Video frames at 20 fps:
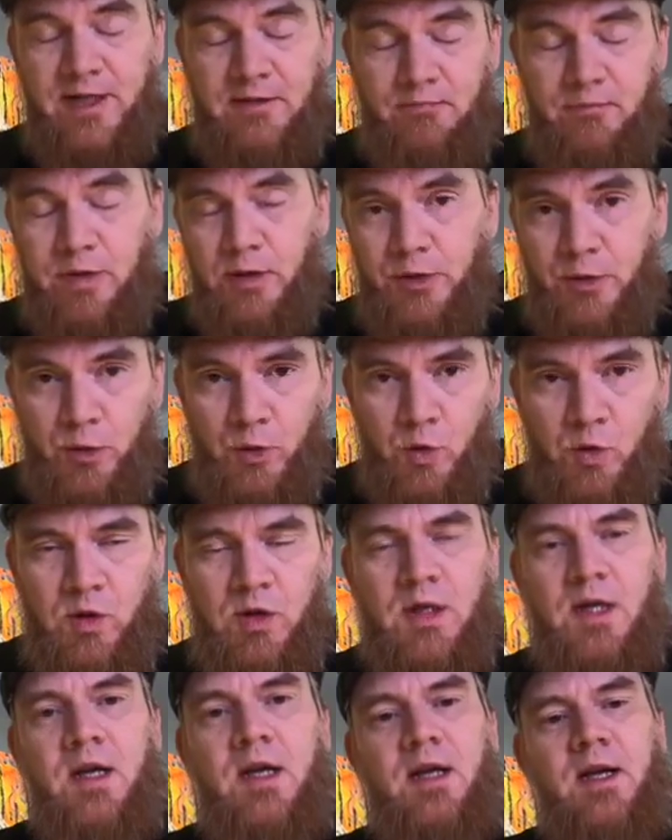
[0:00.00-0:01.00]
blue
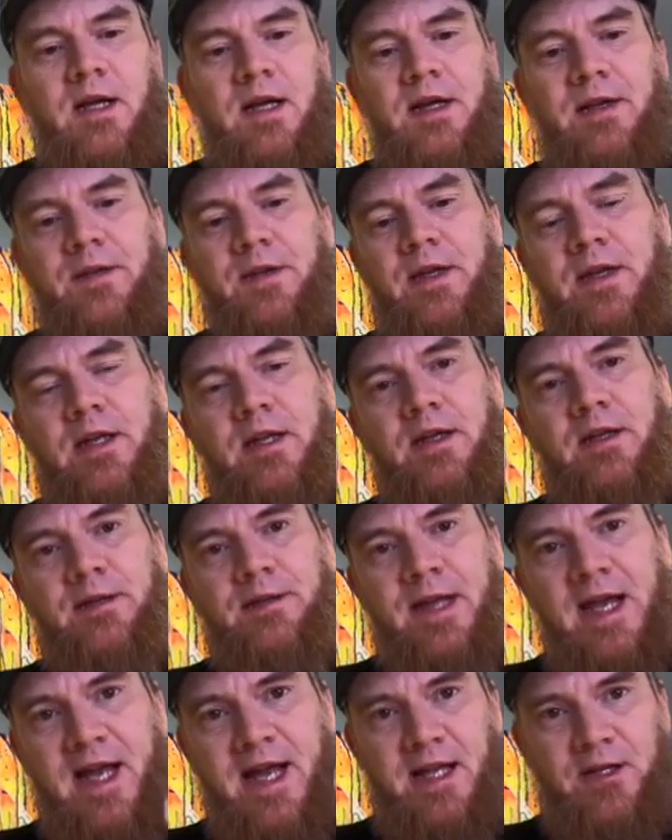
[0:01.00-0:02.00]
and then
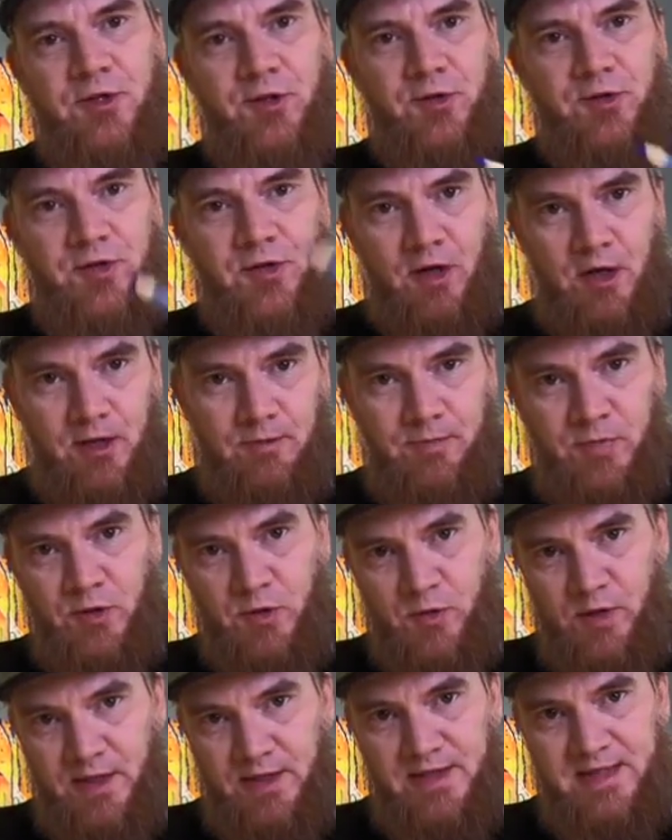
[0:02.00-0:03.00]
add your dark
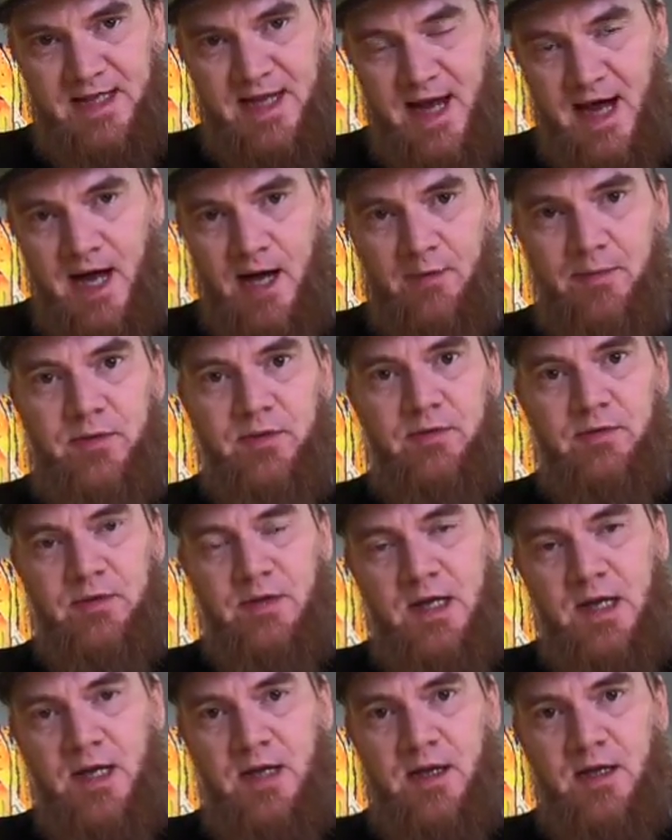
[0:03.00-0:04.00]
blue on top,
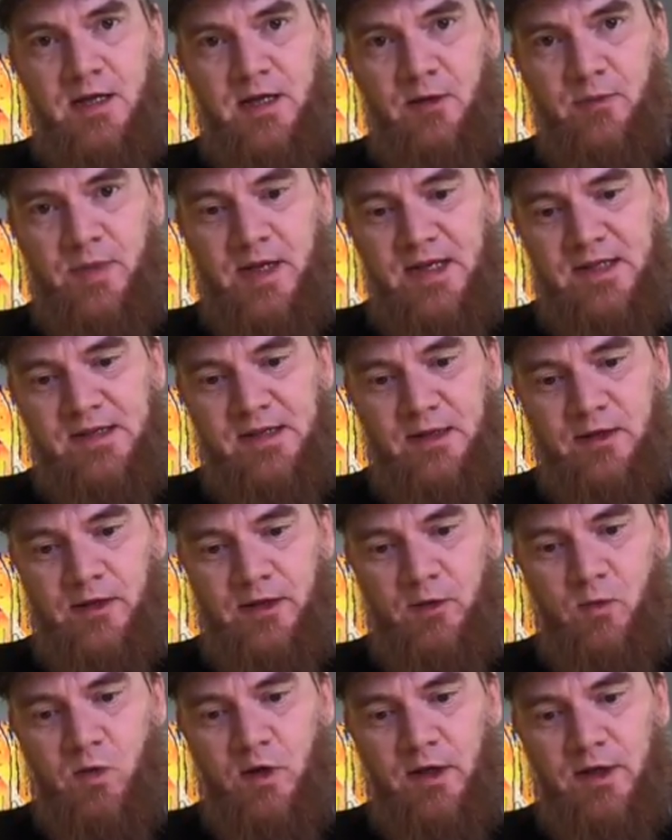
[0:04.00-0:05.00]
you're
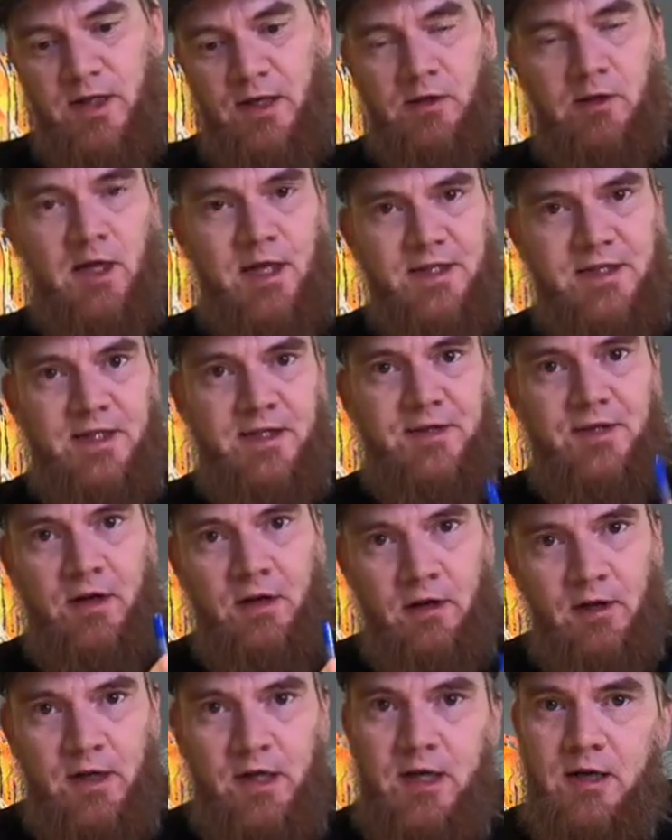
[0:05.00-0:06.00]
basically working light to
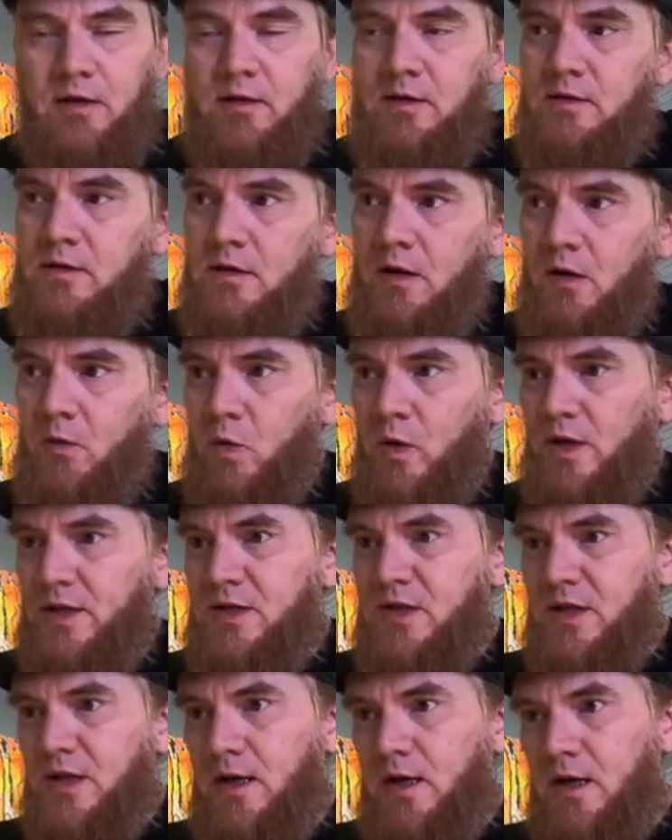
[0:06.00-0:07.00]
dark,
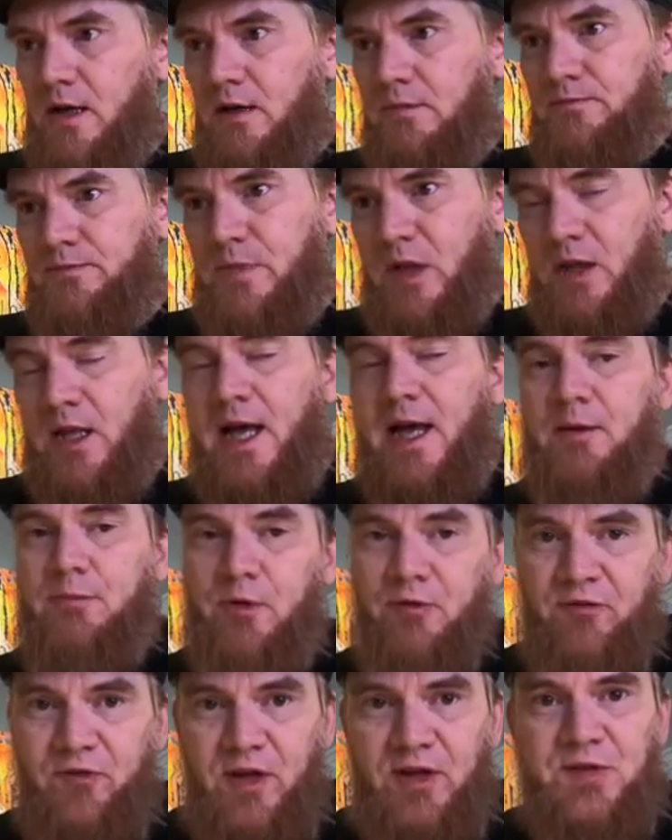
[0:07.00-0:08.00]
which a lot of
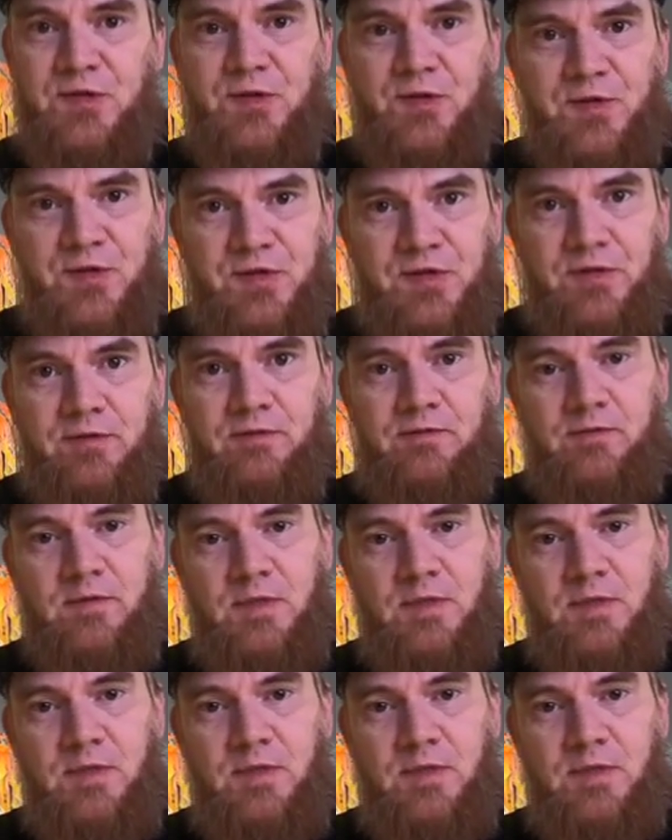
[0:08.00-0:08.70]
professors,